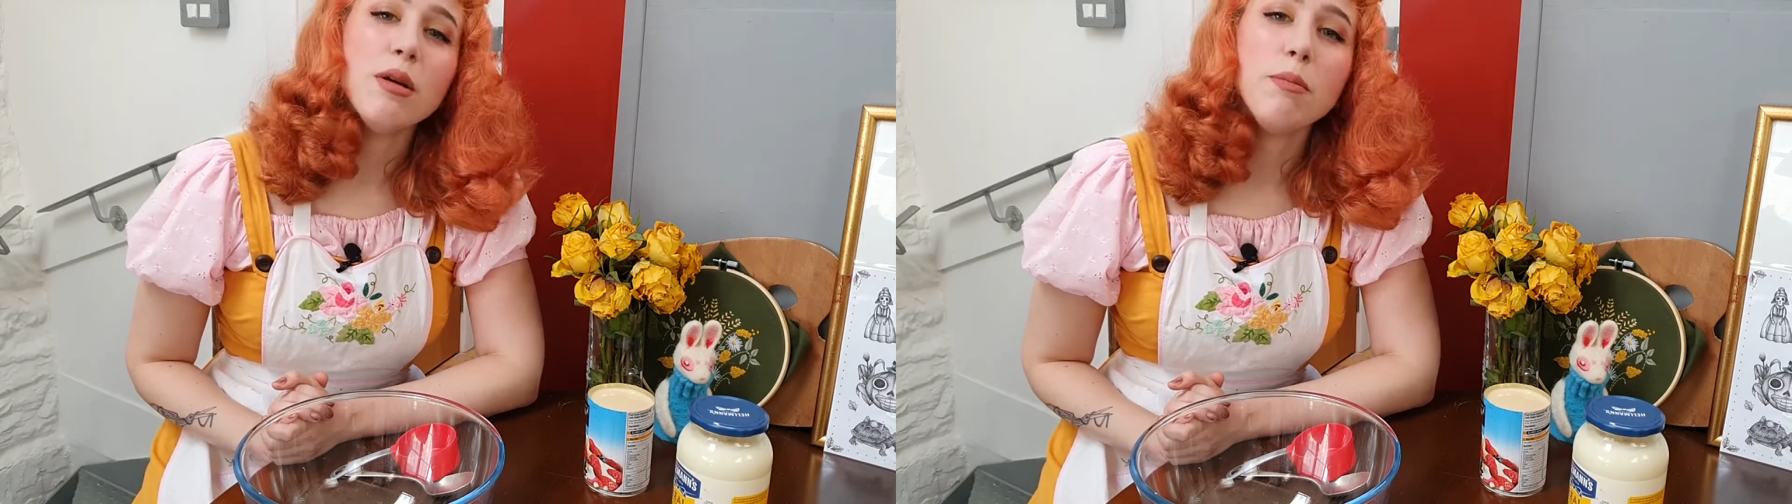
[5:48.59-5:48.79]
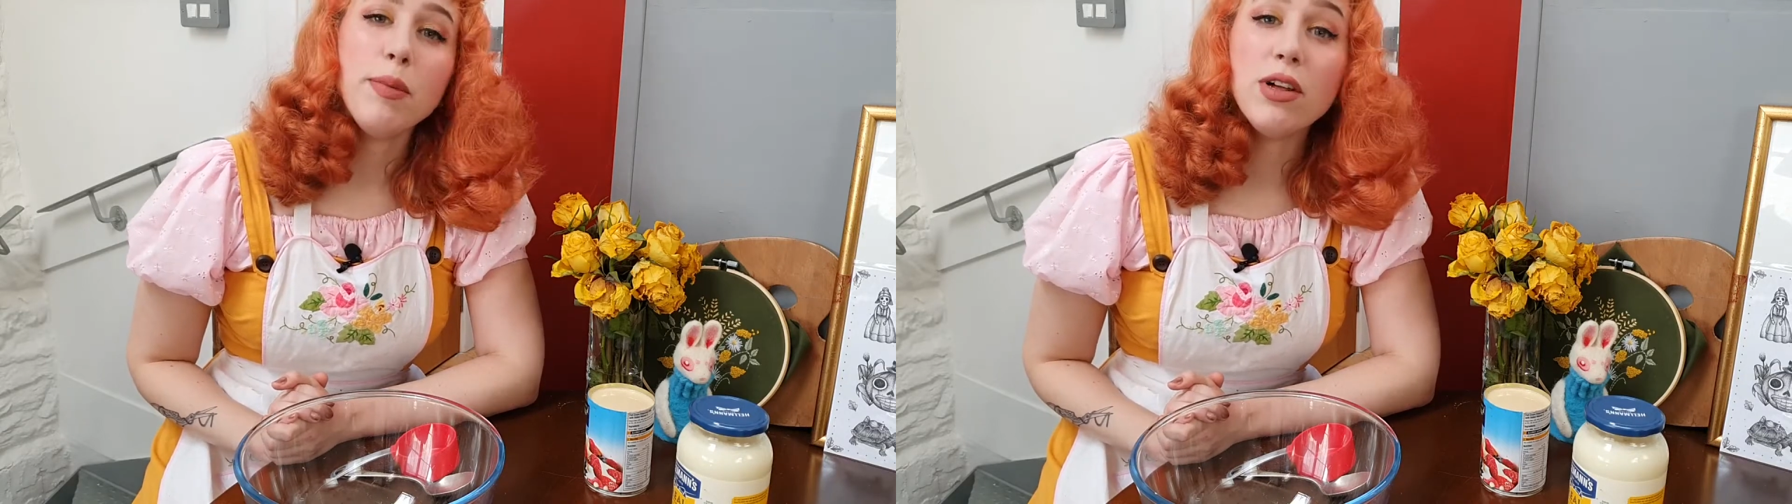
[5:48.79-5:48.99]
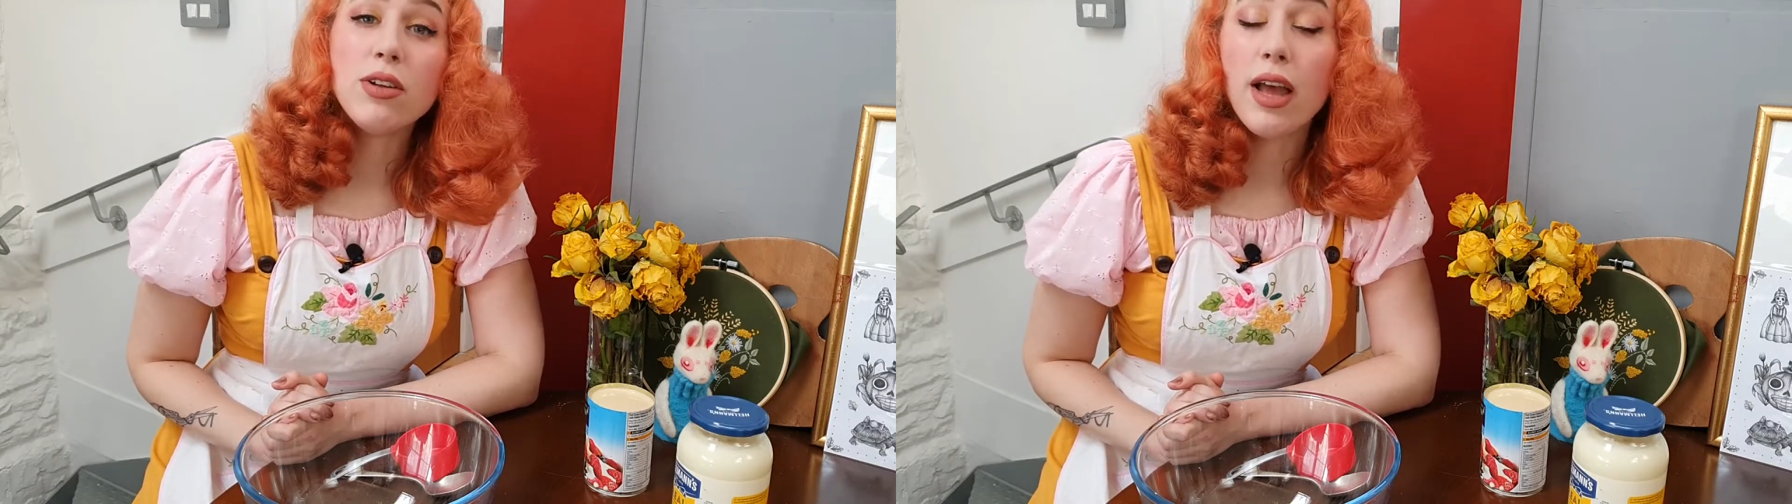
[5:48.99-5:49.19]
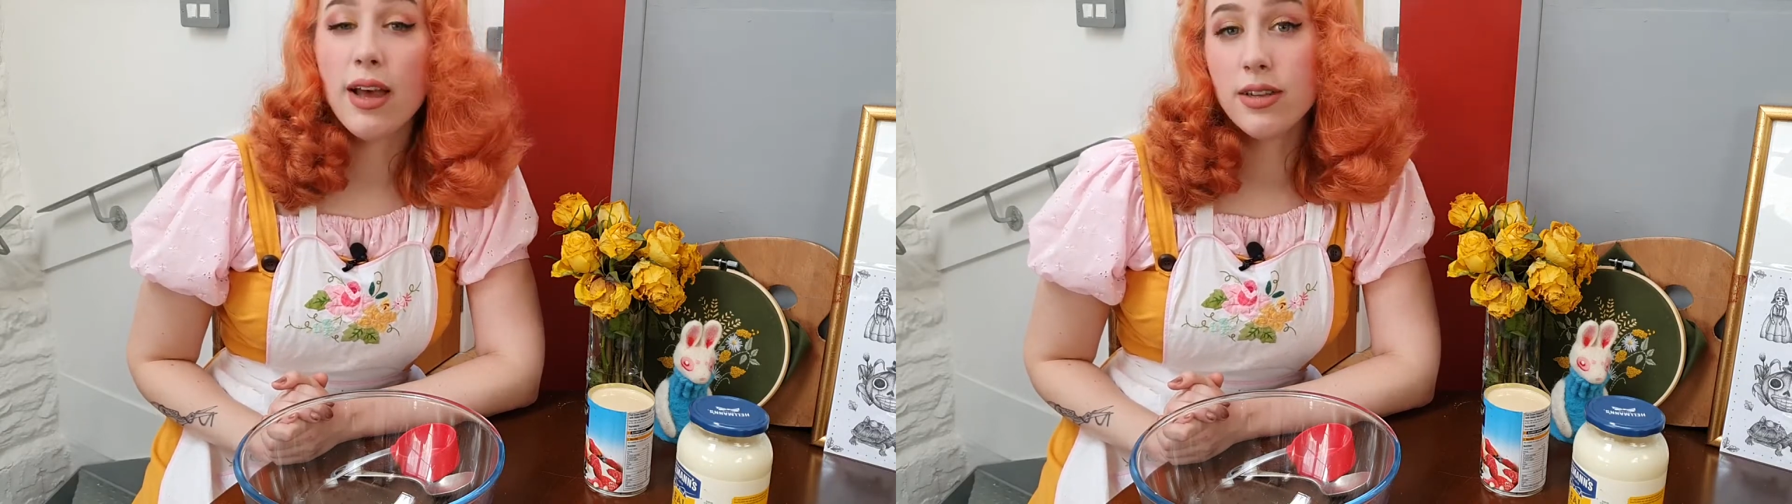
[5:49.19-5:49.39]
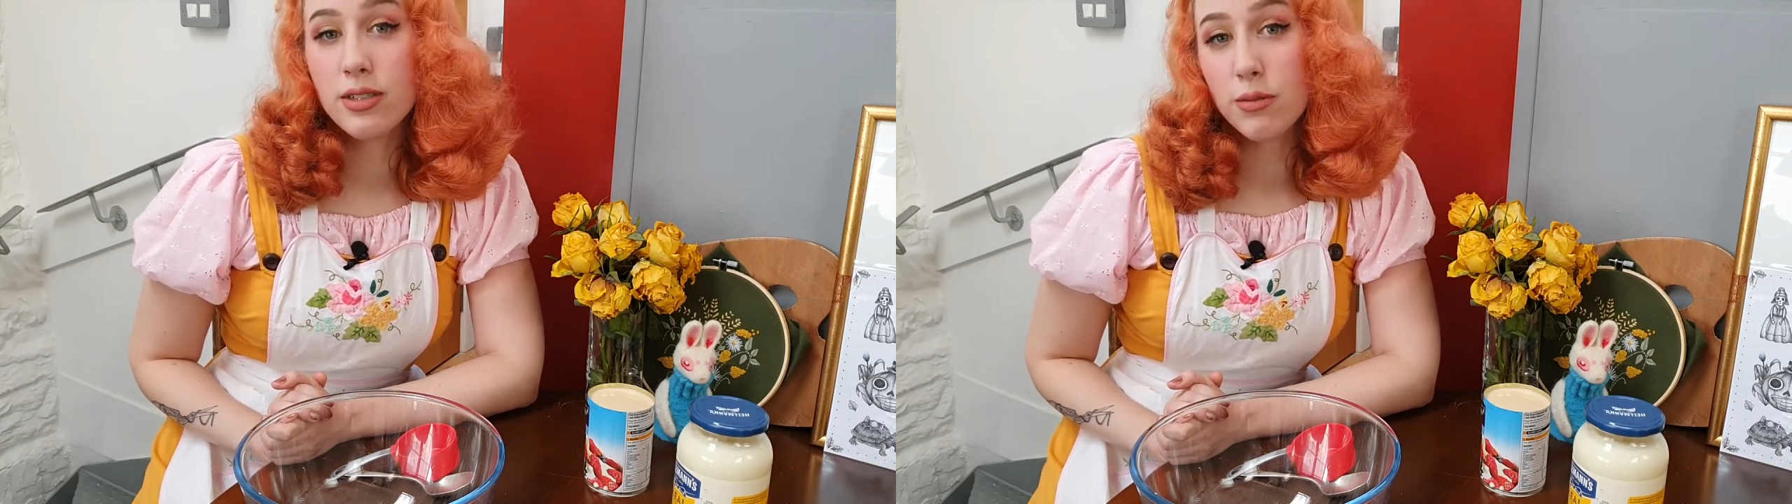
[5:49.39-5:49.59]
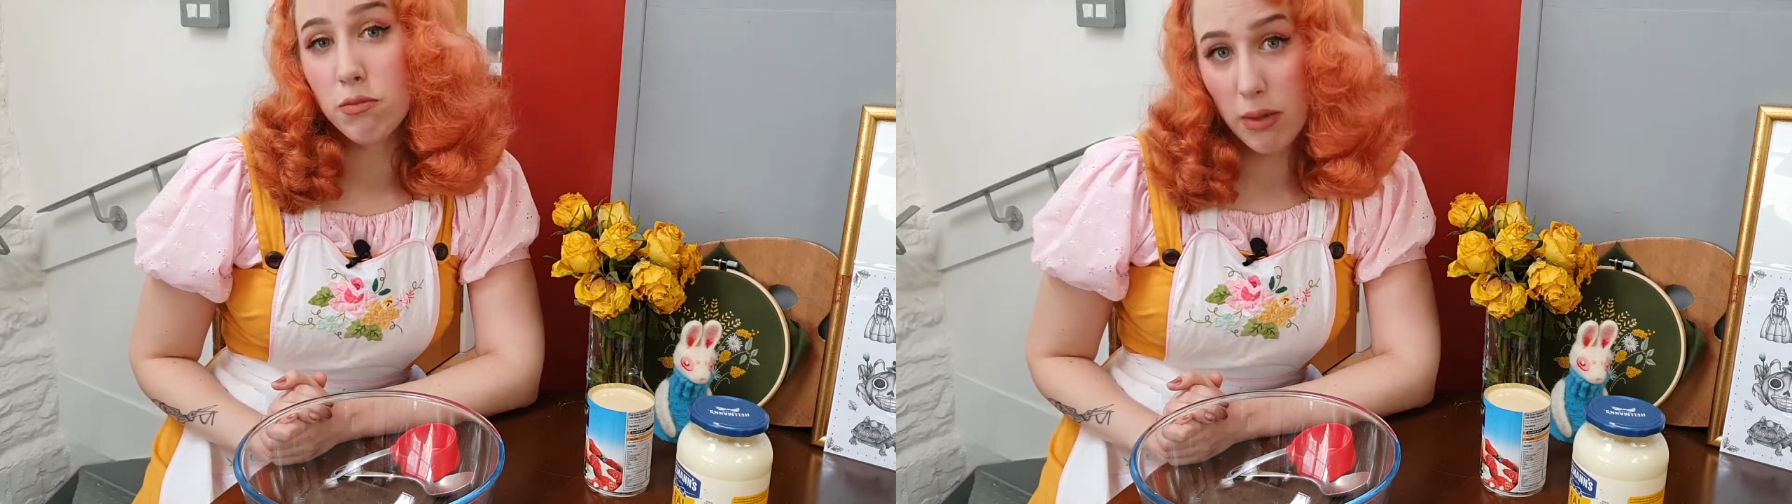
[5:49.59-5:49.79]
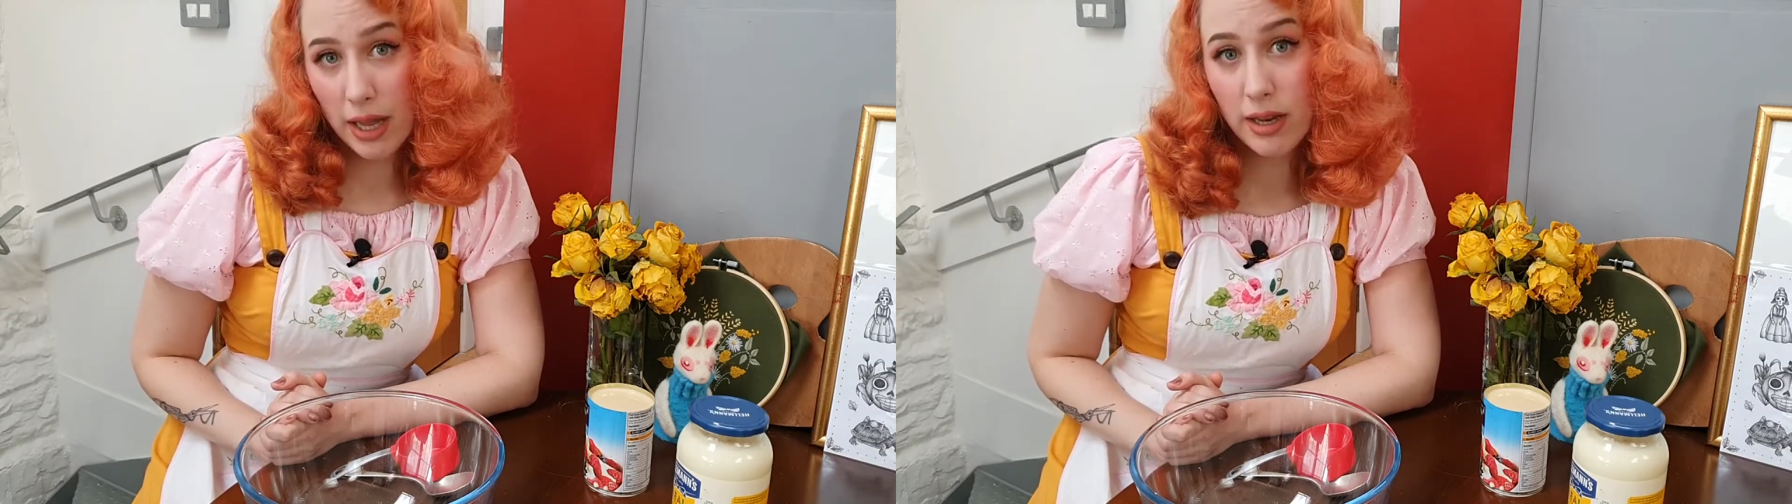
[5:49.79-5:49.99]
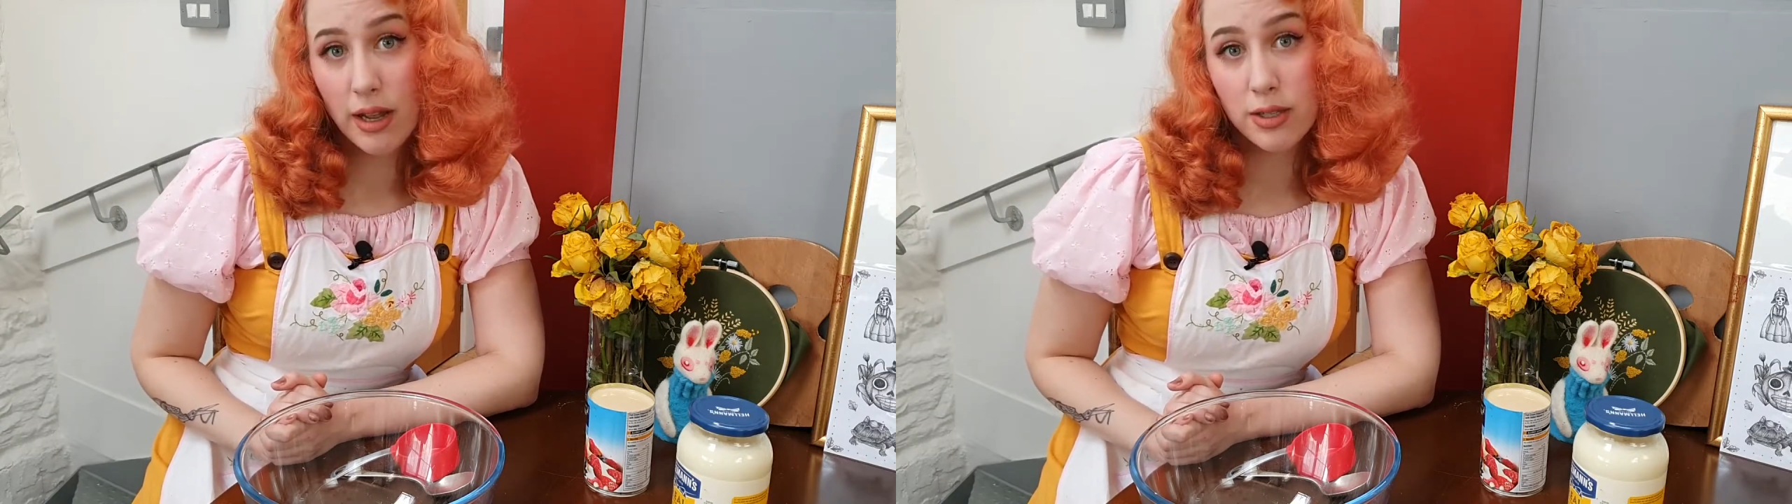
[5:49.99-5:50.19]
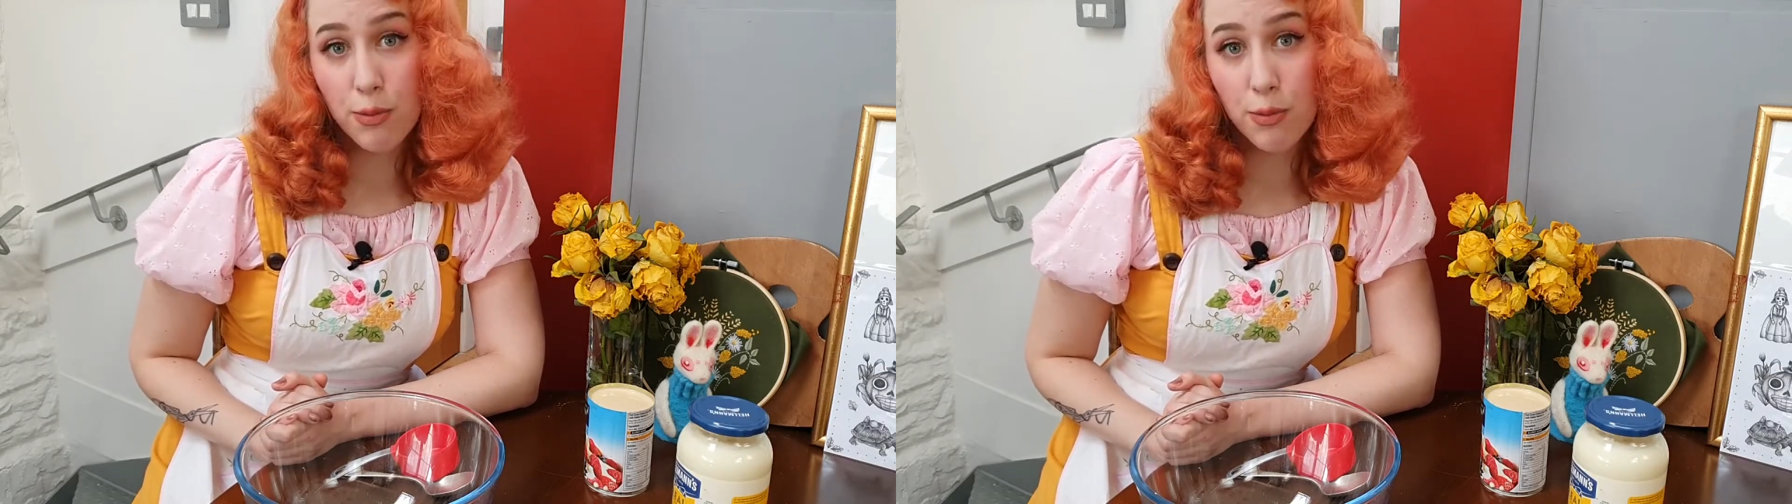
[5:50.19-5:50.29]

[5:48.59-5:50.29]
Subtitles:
milk and mayonnaise